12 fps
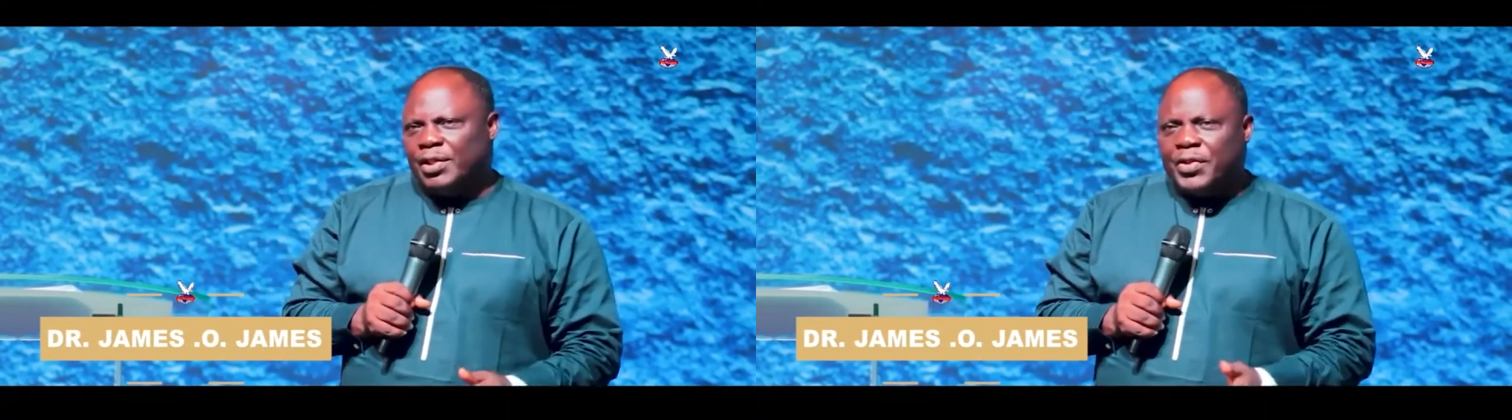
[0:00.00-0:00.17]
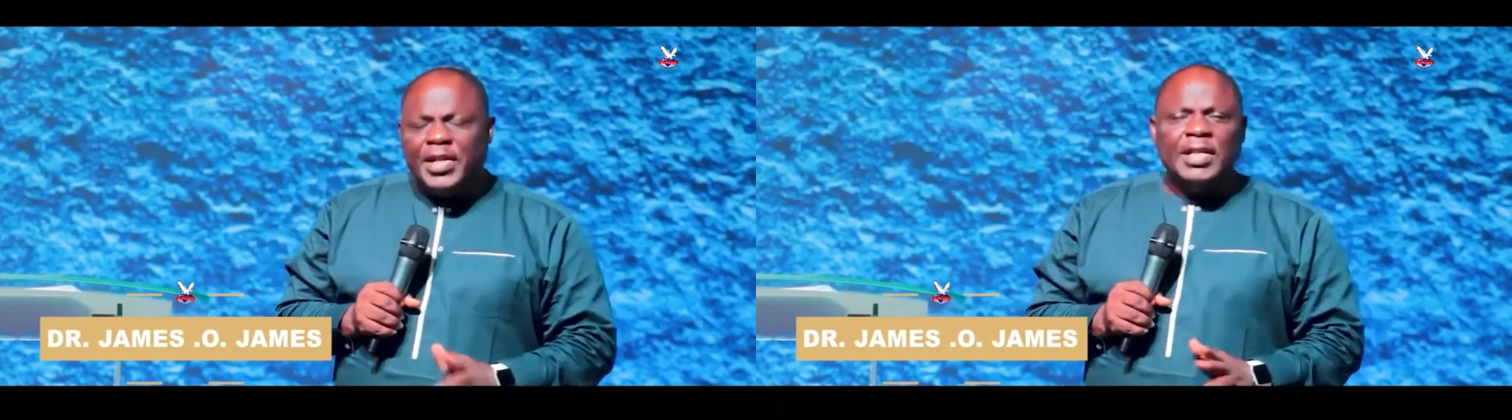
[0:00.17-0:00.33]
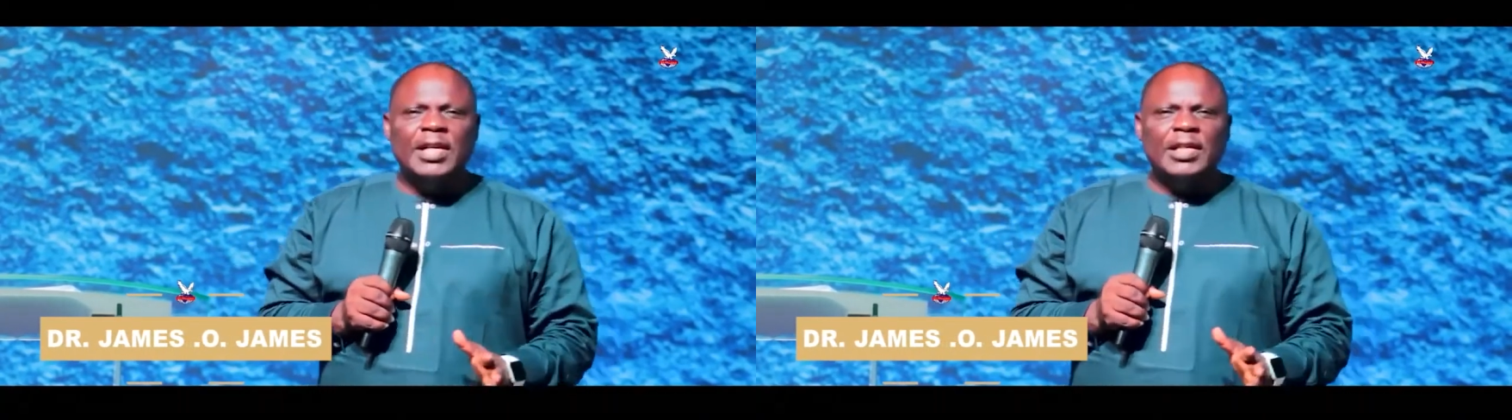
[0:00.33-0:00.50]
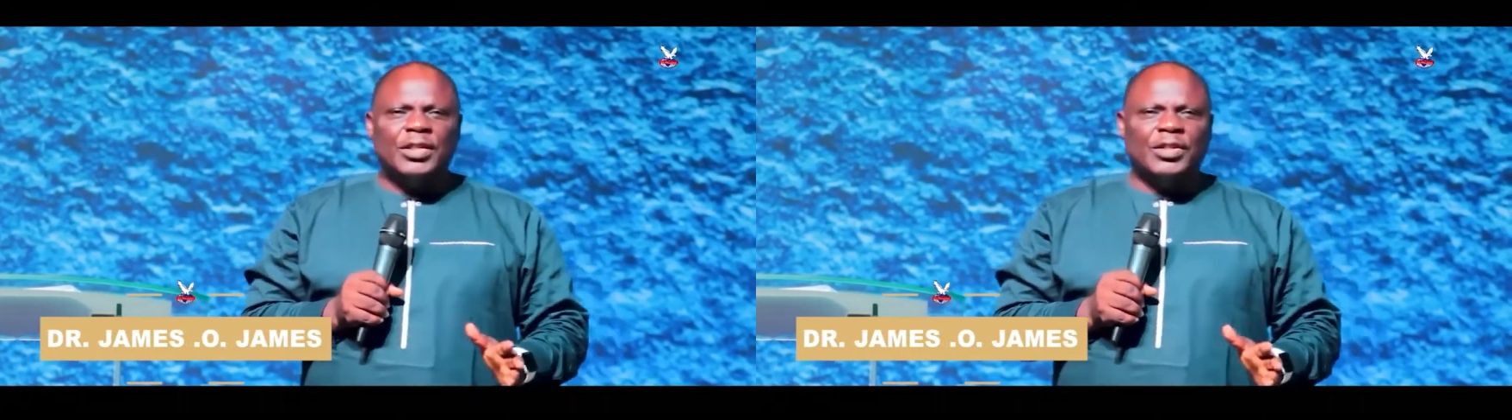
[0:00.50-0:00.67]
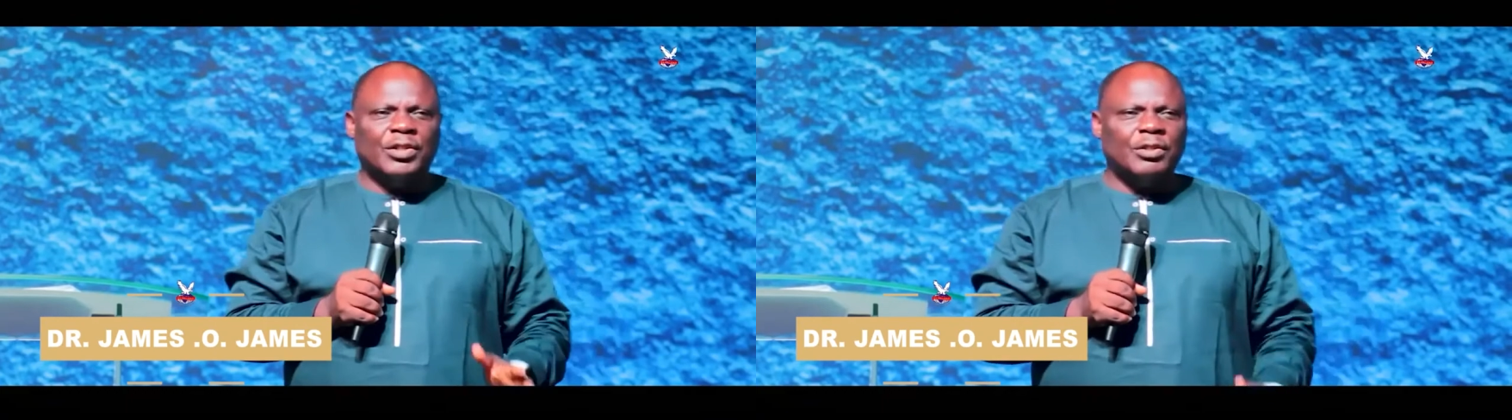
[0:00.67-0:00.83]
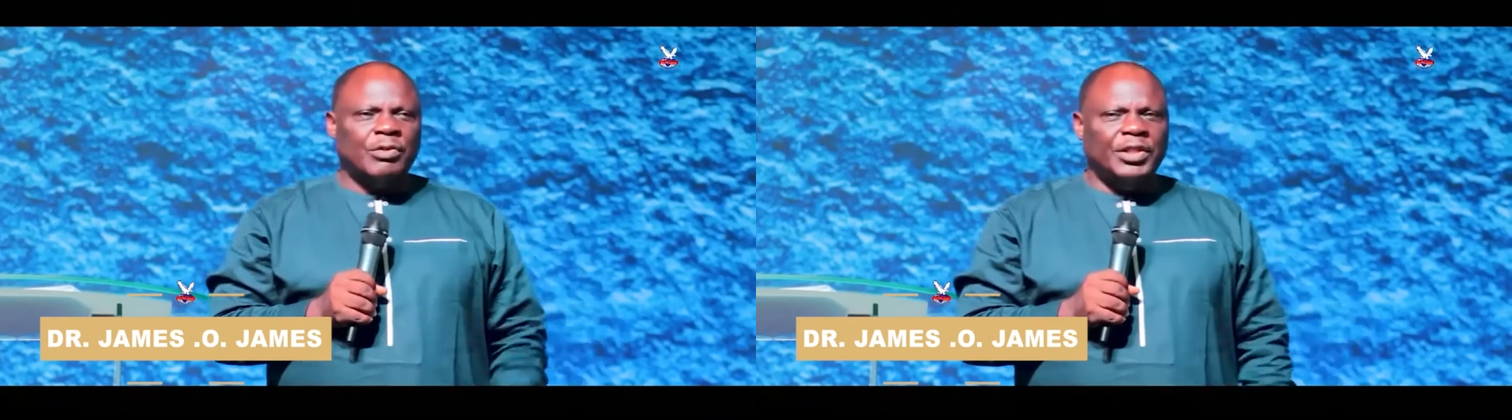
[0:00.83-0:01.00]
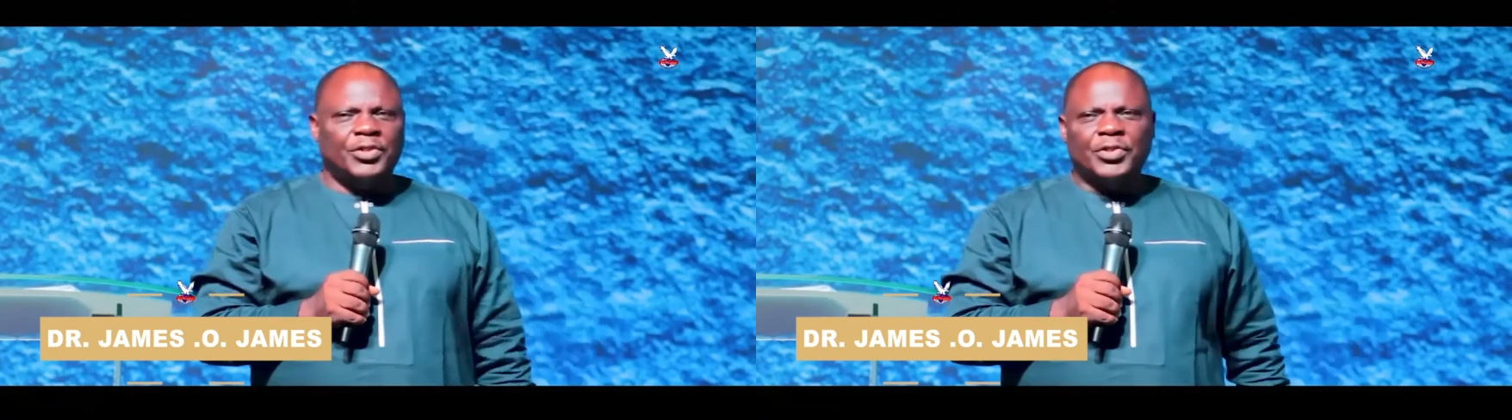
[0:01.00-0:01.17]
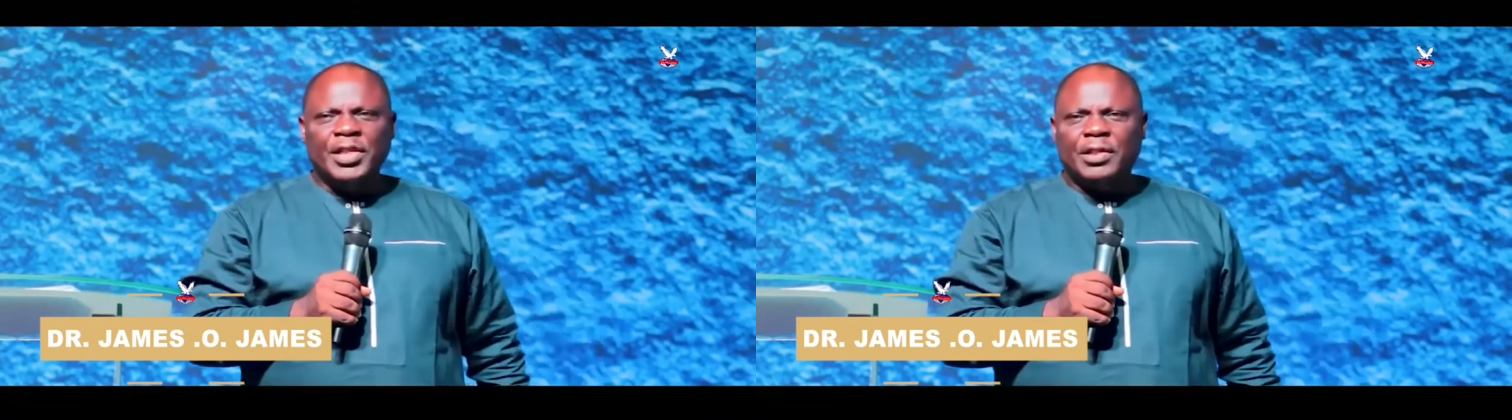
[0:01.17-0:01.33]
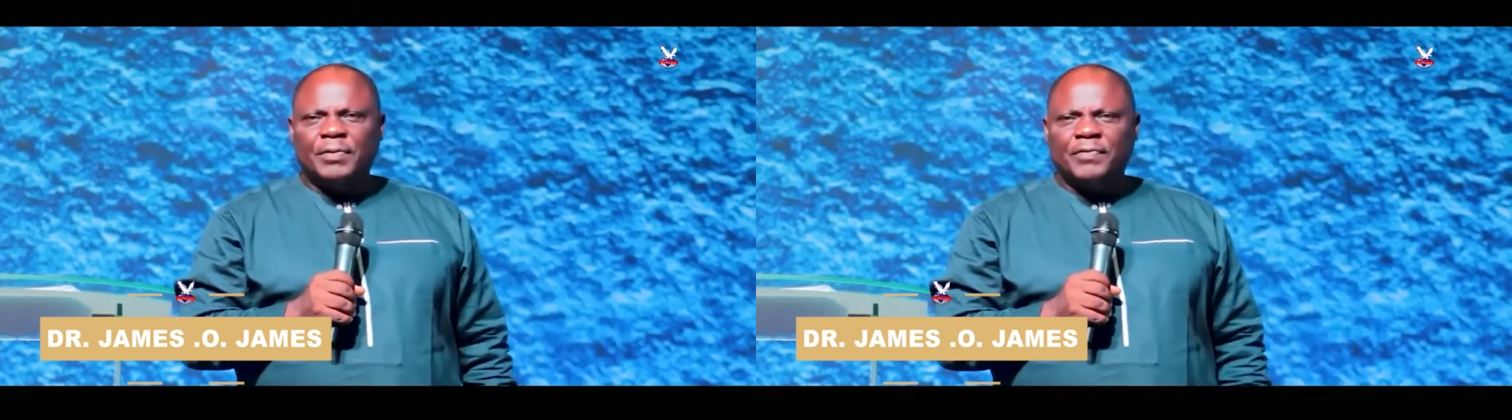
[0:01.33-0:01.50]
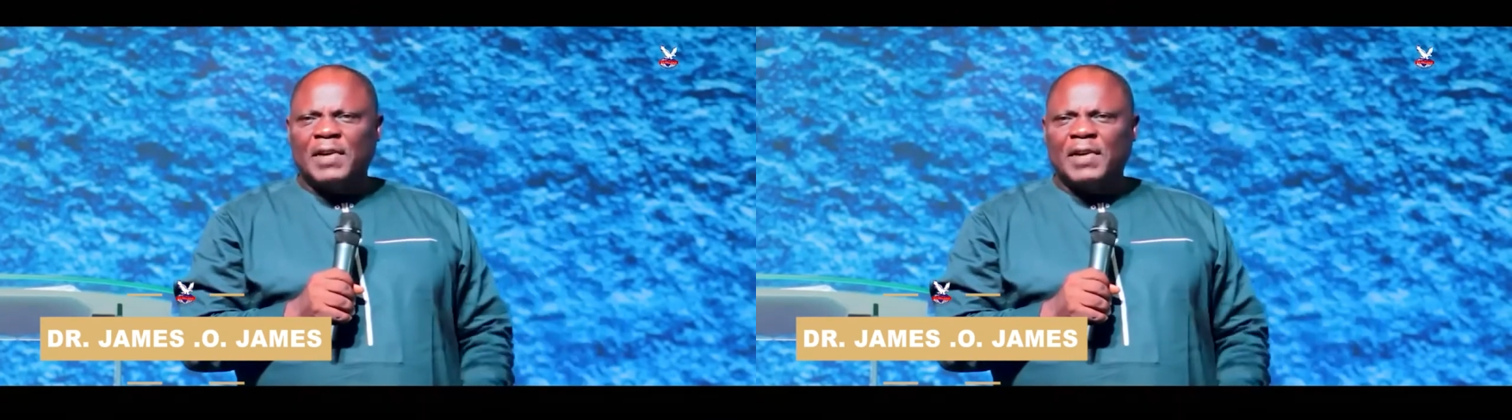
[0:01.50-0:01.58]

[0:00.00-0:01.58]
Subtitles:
3 days retreat,